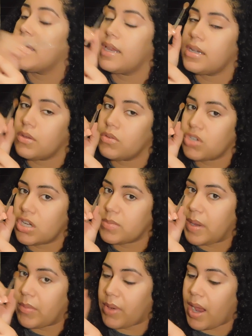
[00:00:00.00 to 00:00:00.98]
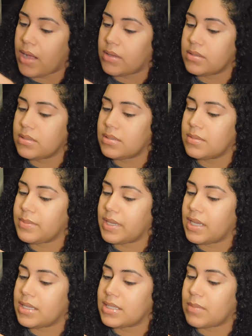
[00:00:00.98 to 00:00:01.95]
And don't judge my brows
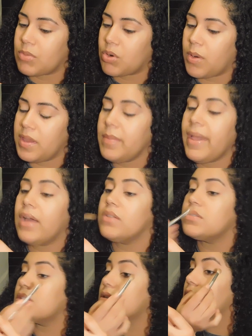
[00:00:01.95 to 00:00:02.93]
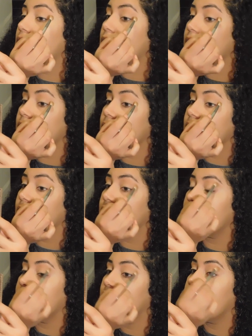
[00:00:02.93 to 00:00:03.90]
because I'm growing them out currently.
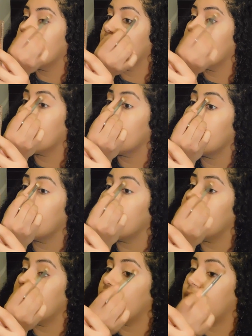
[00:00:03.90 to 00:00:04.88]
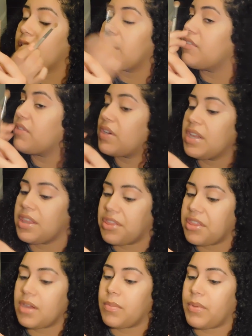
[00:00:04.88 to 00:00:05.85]
And I have very, very
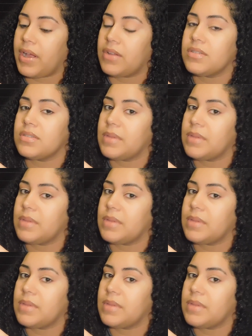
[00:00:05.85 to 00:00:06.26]
thick brows.